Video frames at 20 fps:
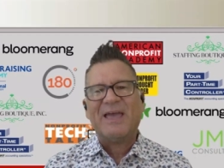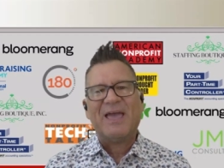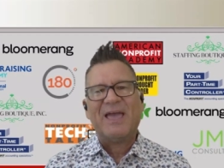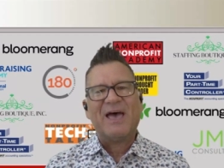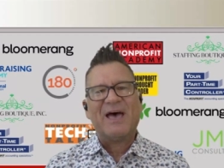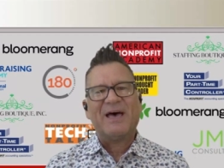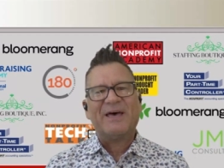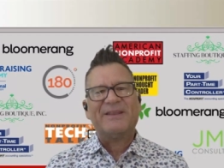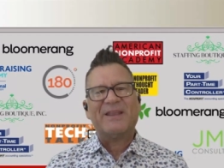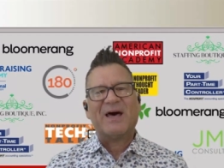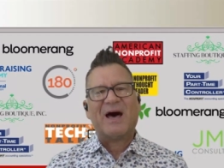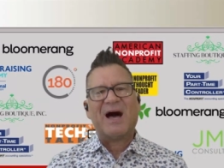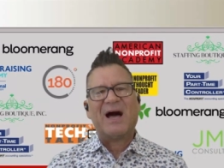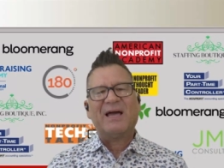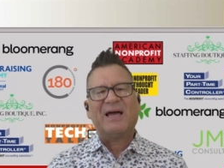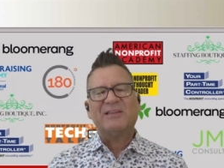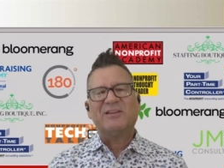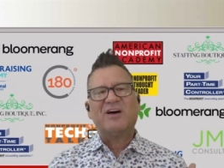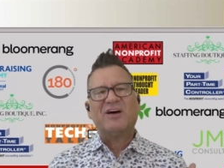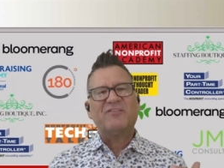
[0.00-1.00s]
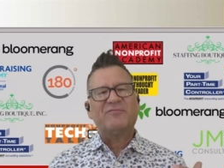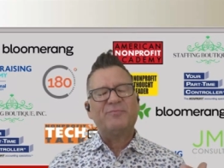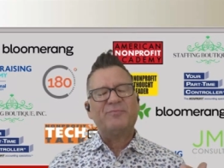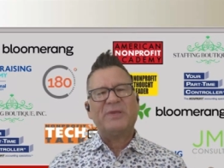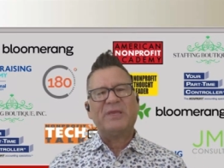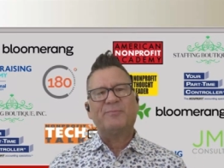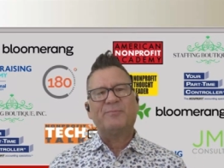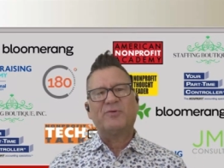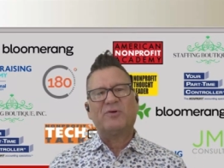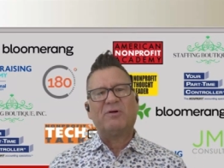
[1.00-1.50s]
And I love
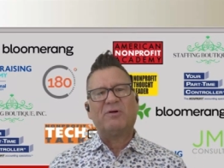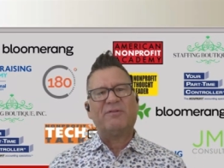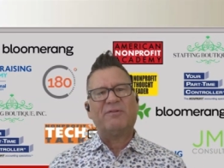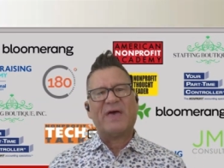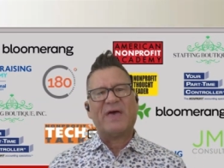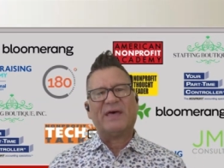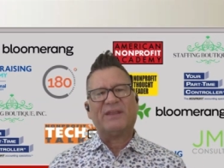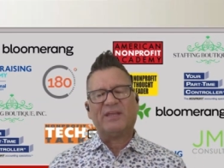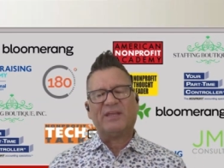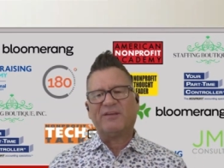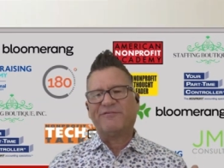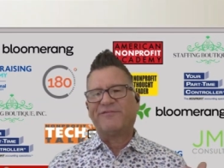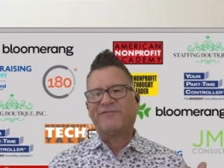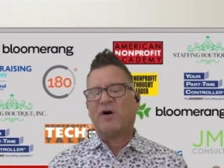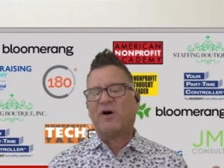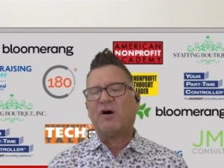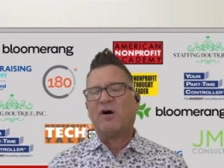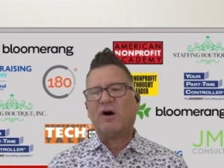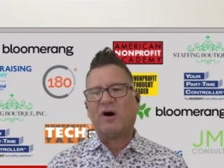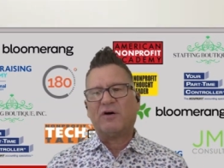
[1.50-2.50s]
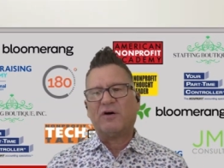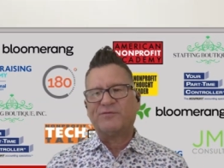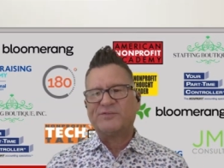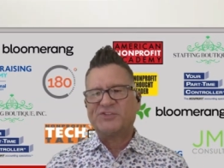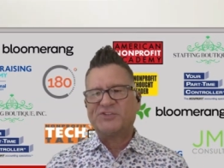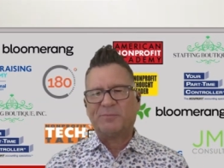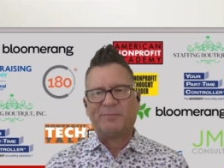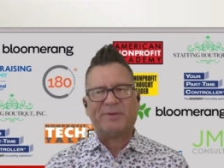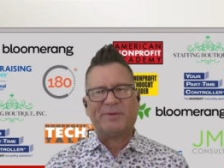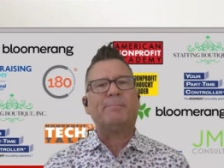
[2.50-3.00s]
people that evolve
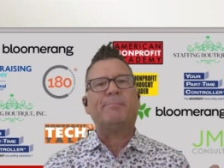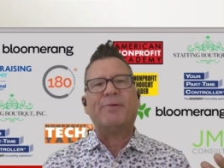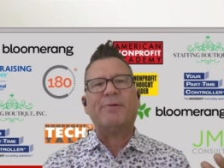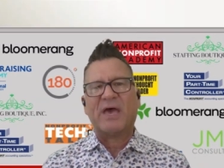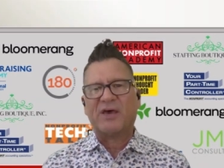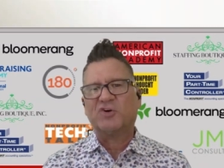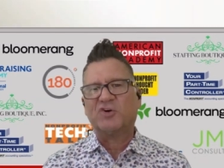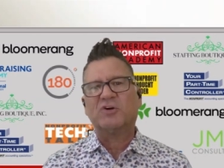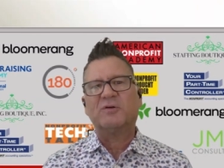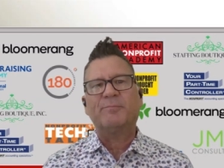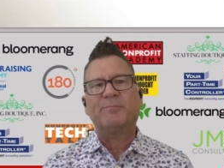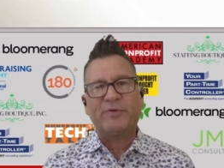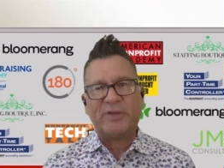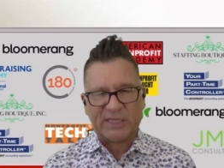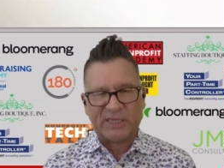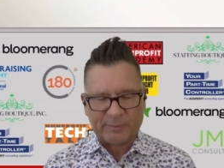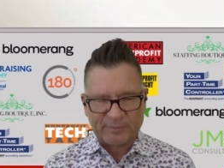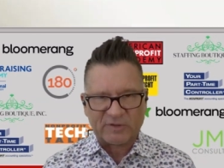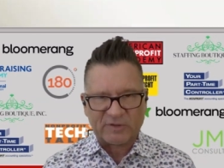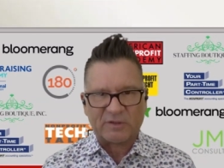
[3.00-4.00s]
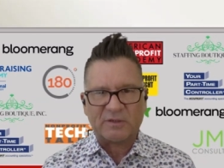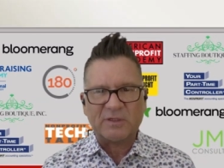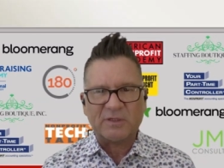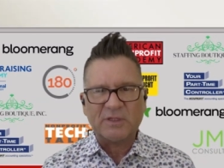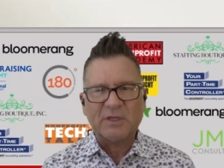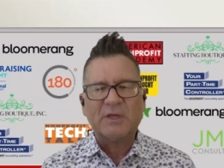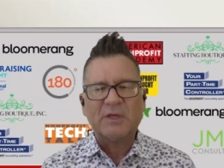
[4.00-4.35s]
to be better people.